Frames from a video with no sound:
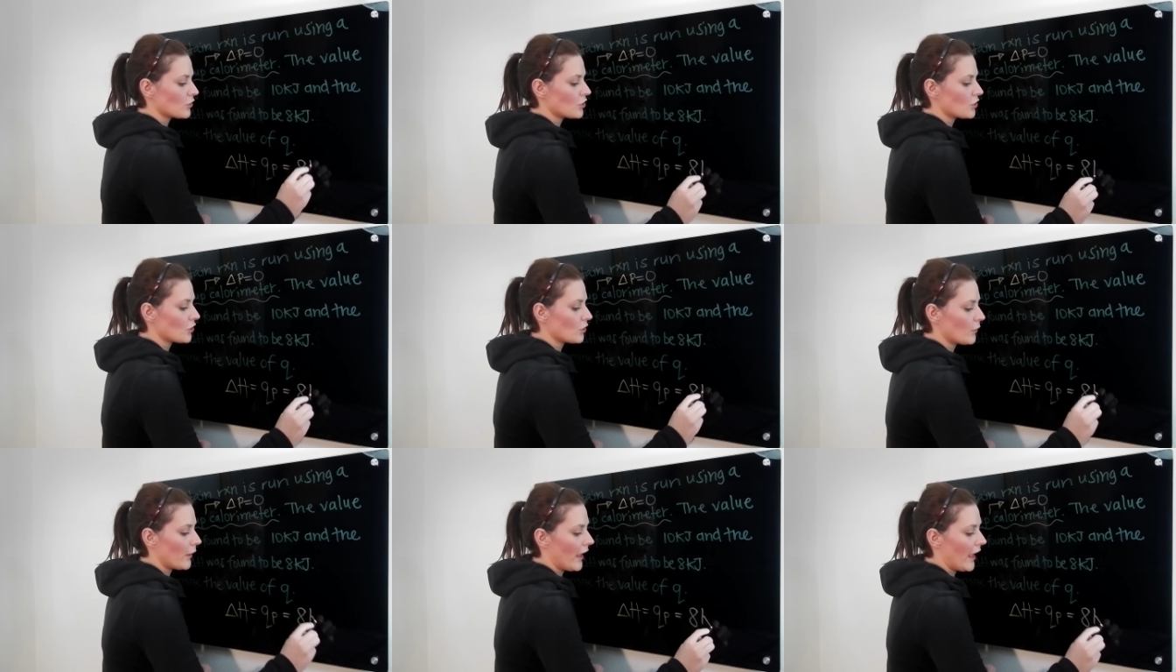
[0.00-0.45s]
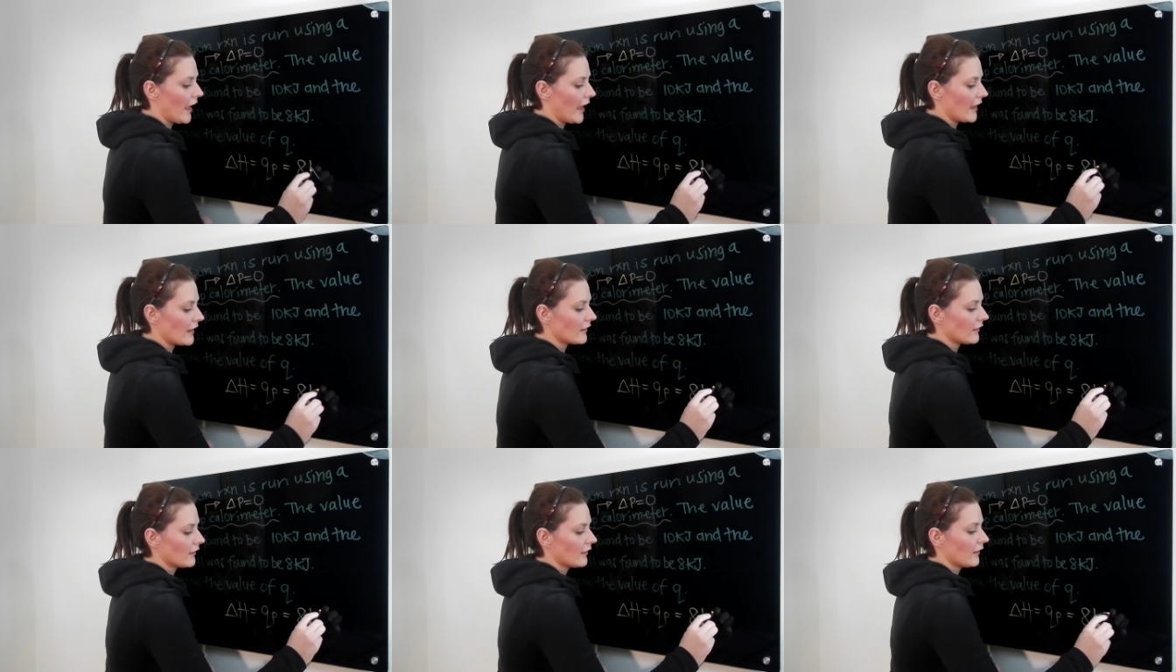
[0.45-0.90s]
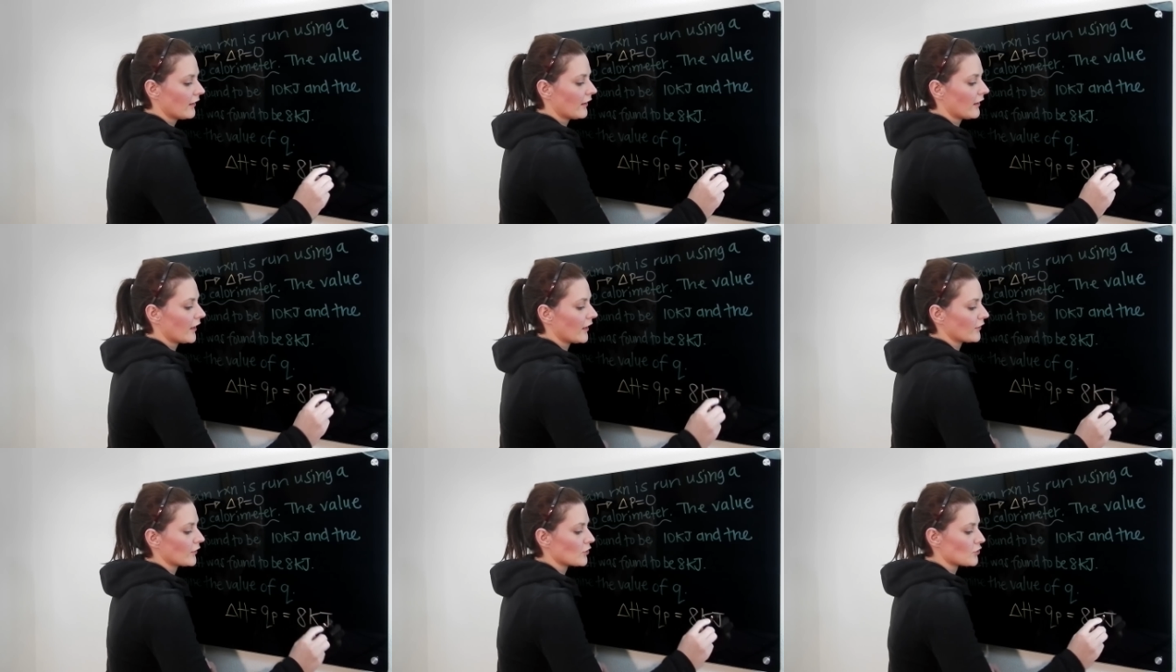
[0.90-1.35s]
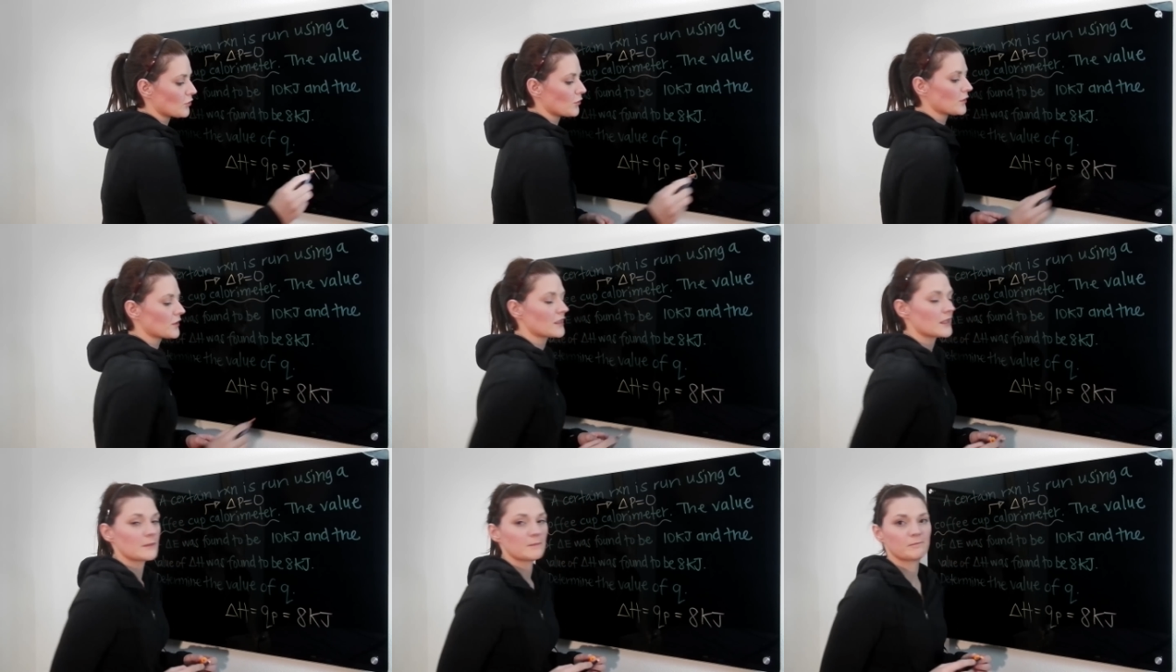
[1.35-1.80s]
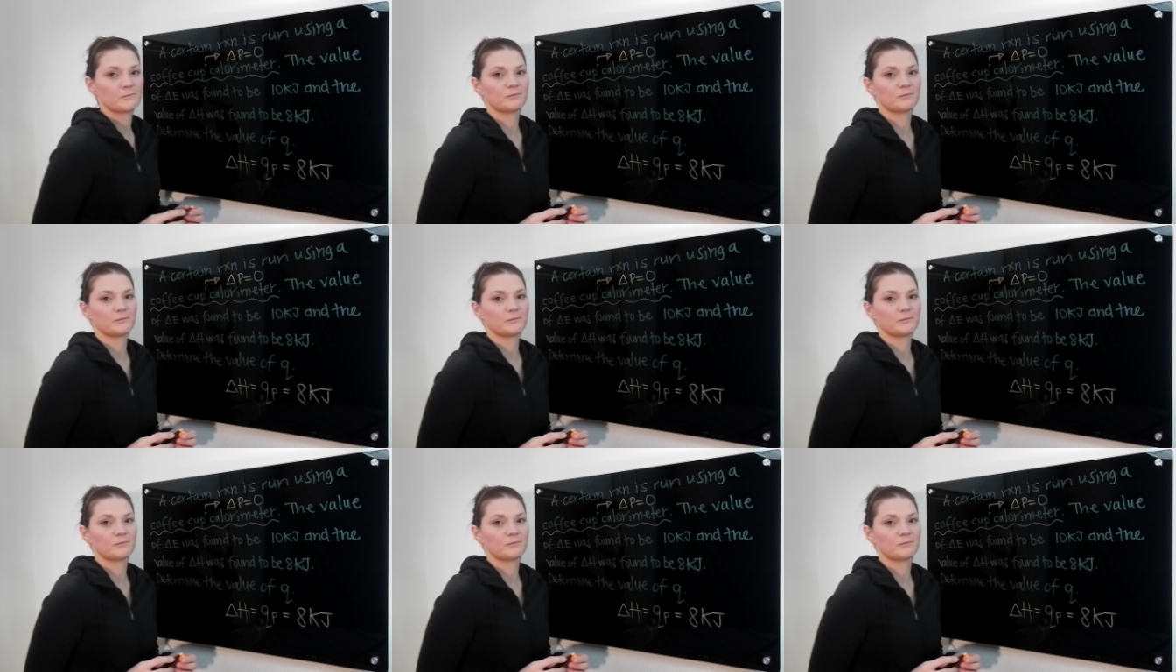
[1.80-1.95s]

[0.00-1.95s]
to 8 kilojoules.